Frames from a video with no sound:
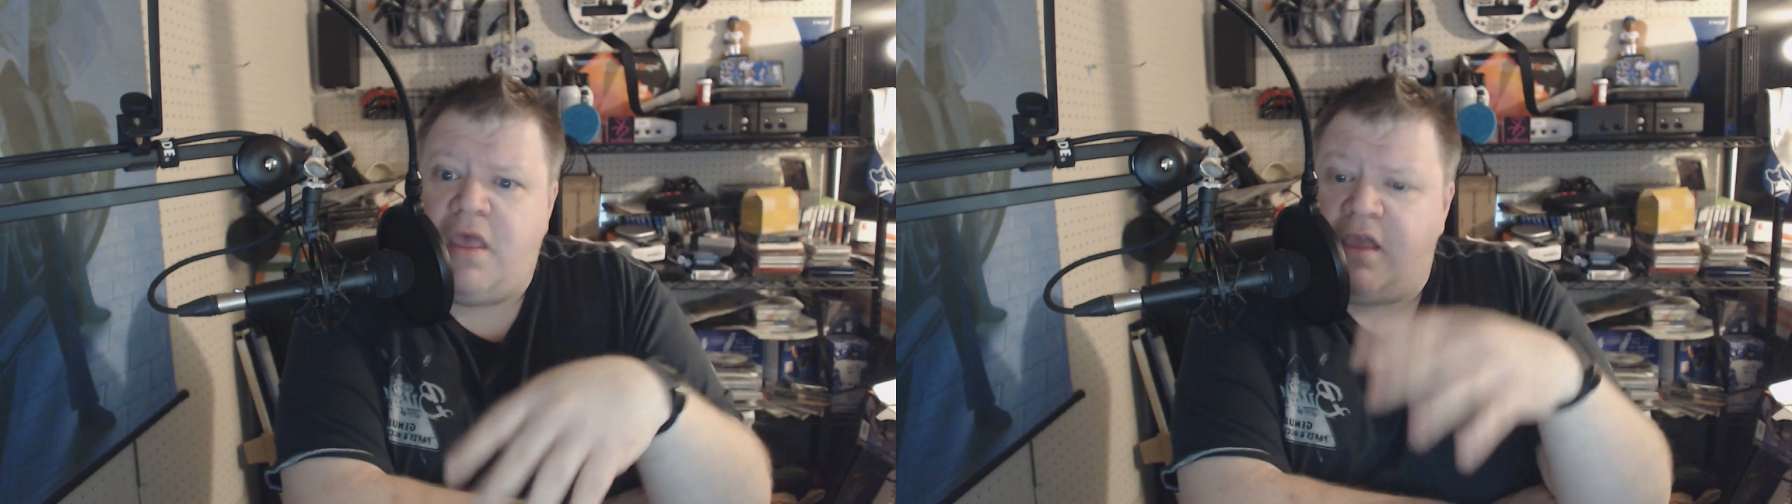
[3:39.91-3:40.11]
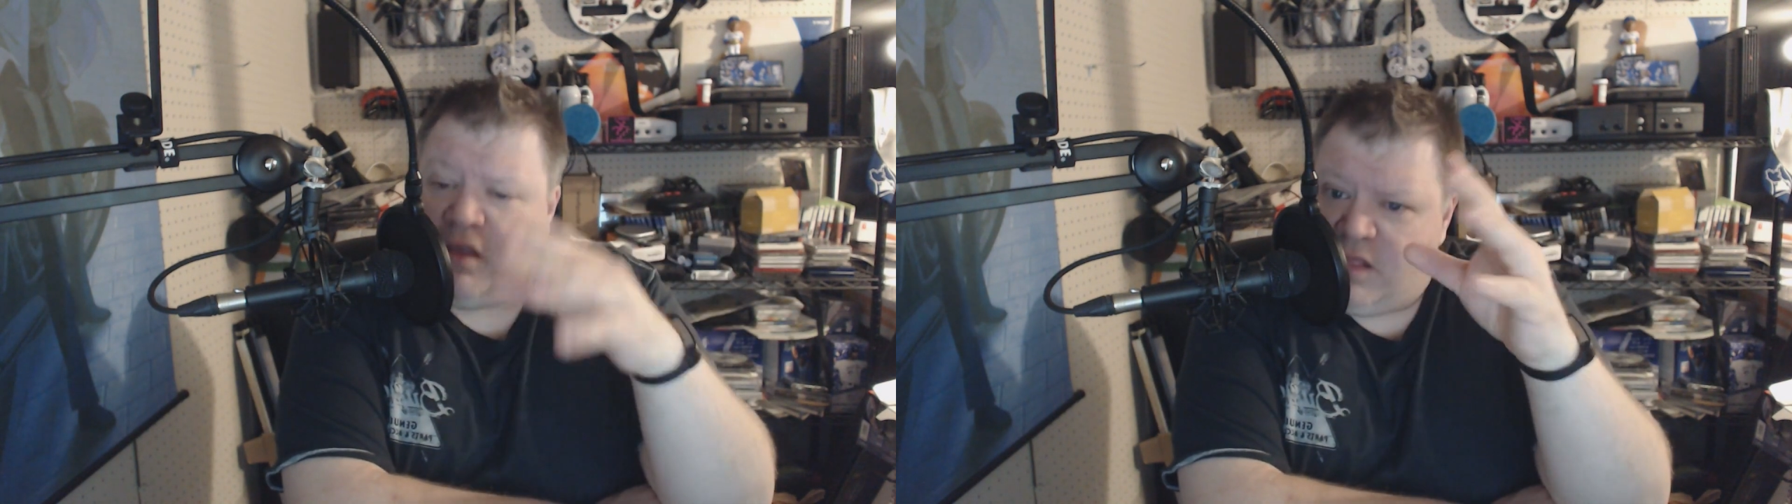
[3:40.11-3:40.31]

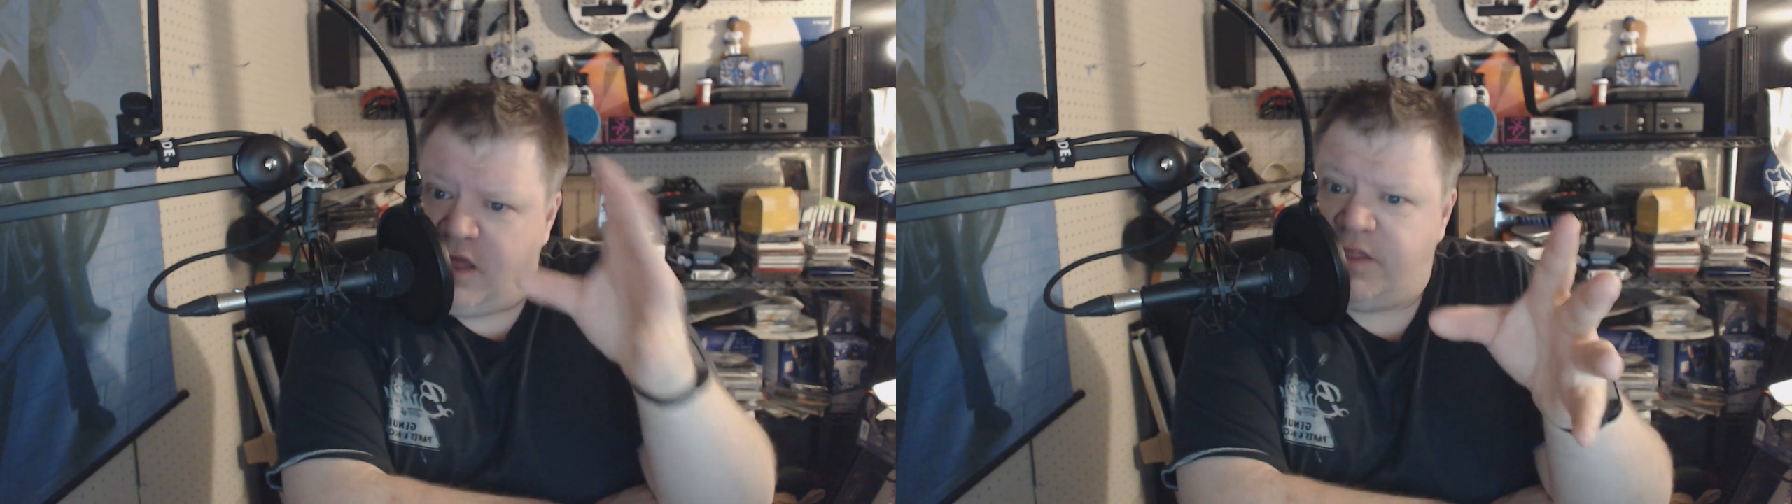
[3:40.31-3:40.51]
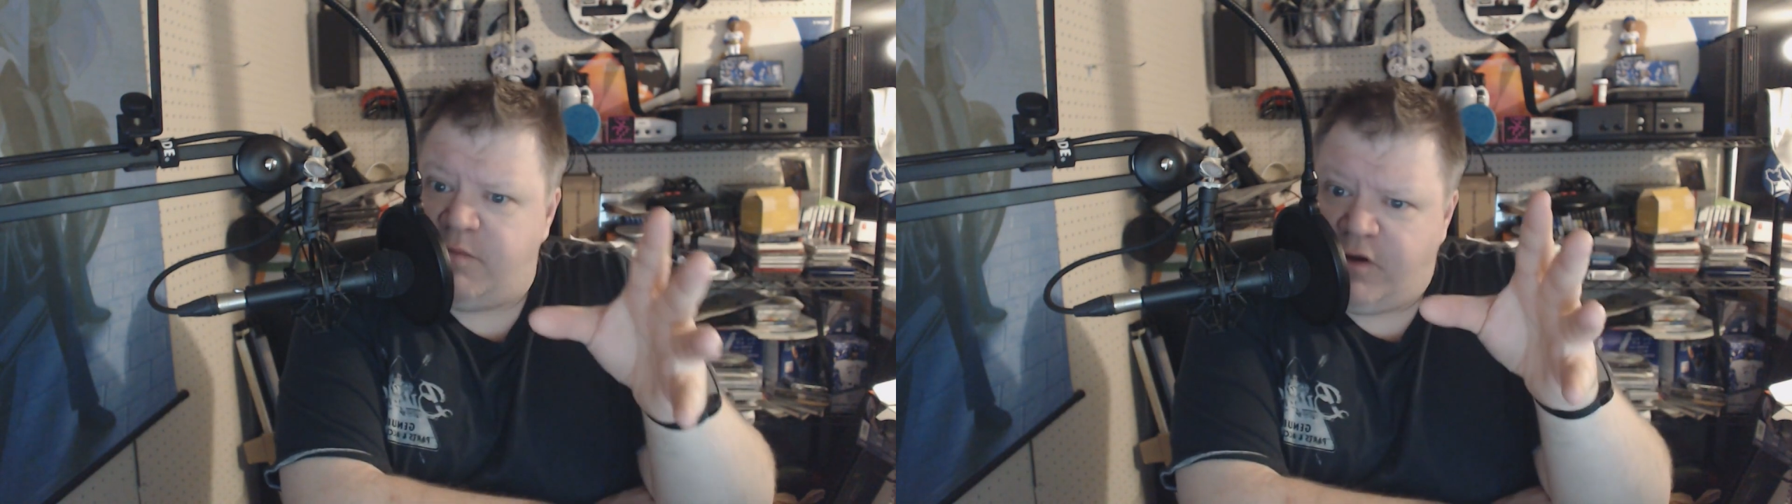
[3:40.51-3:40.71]
because a
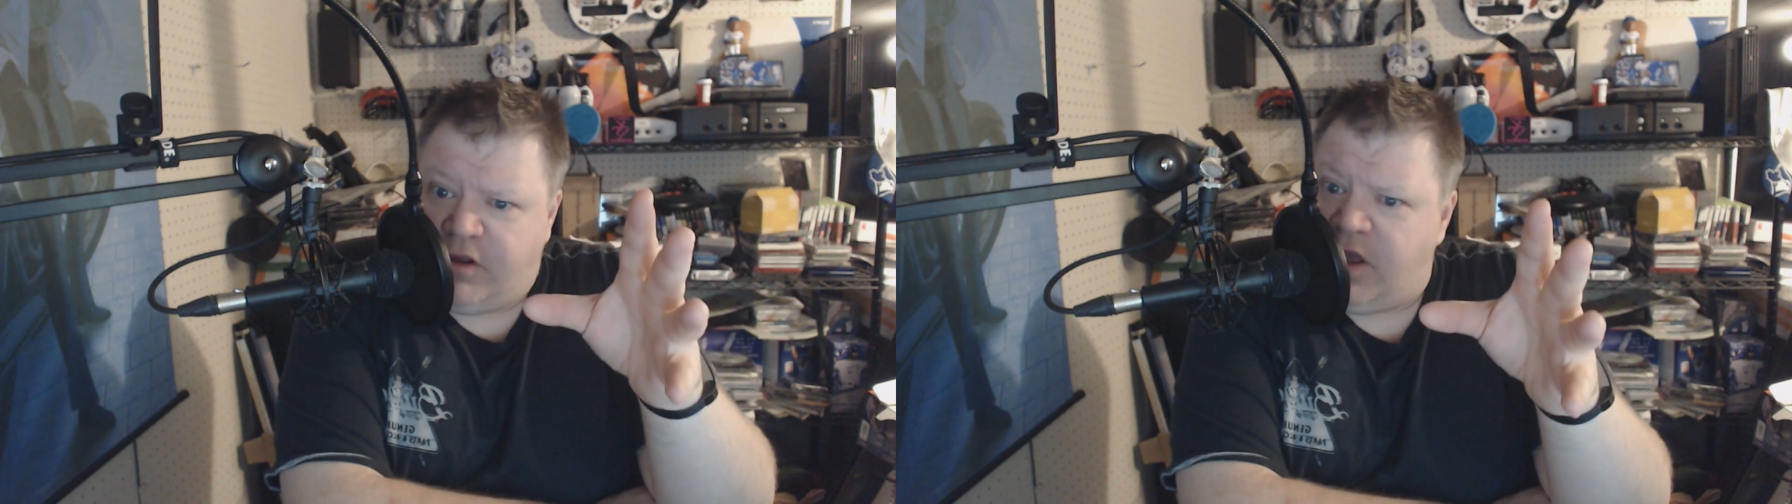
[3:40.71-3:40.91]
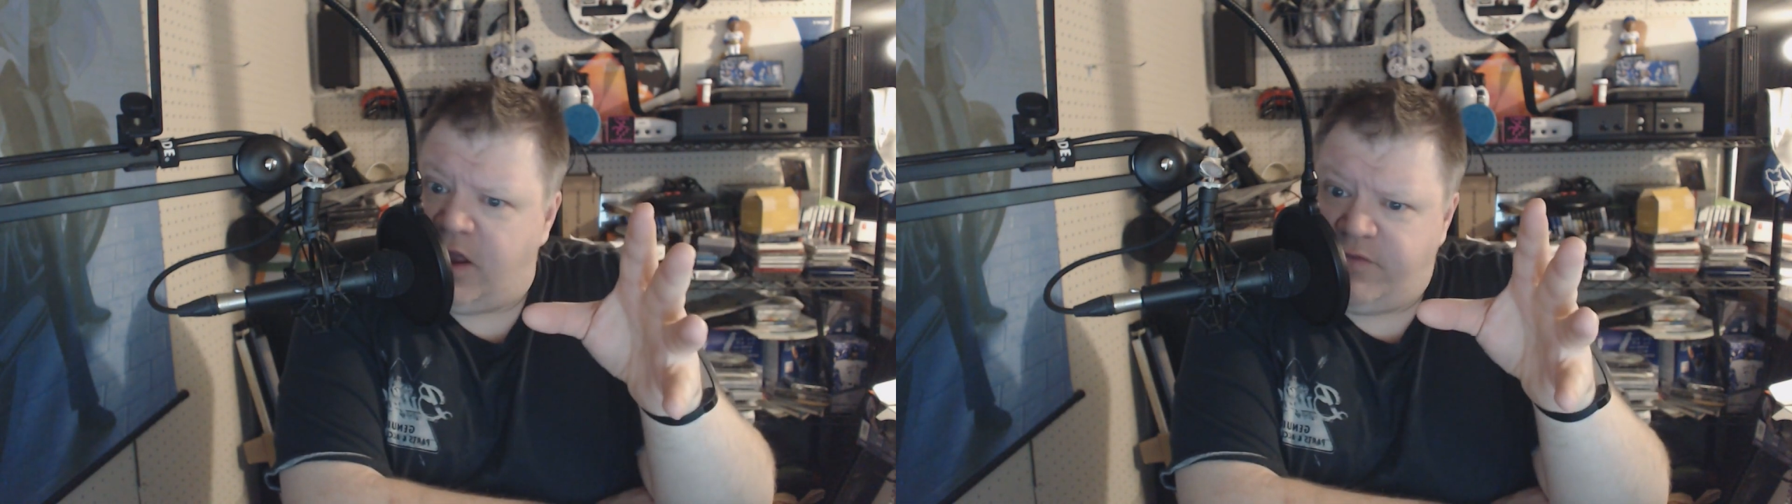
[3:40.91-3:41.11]
lot of them are
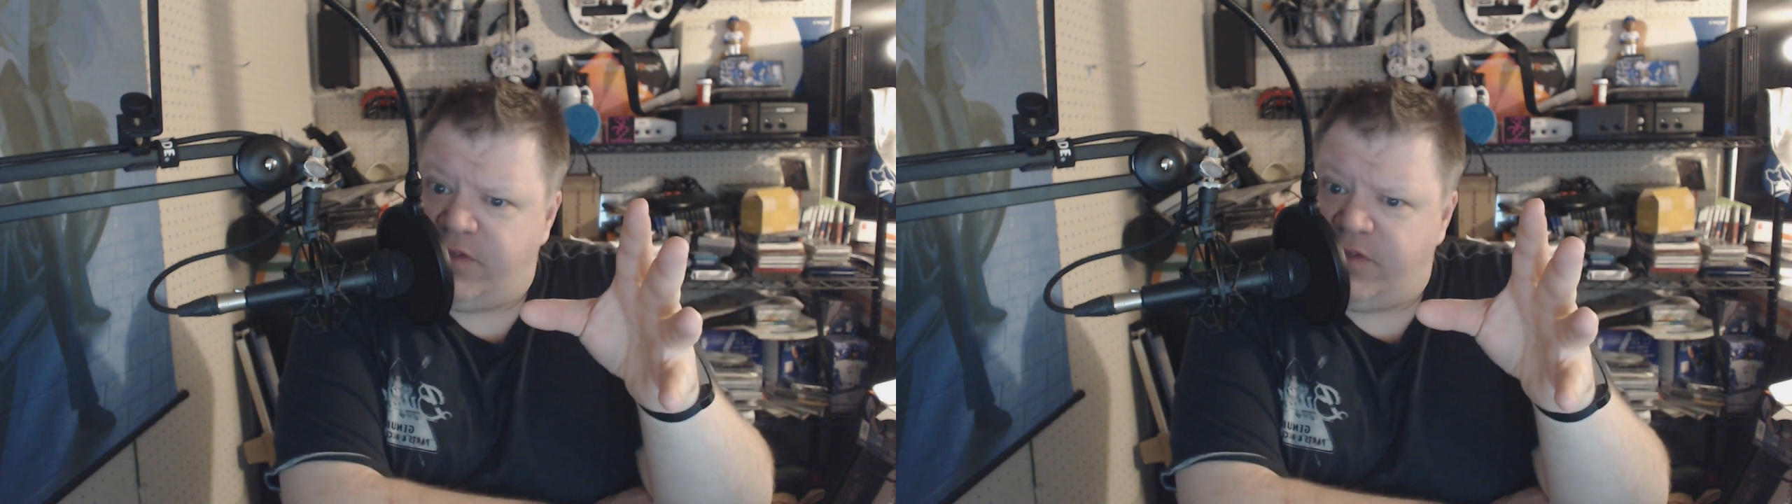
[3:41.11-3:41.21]
kind of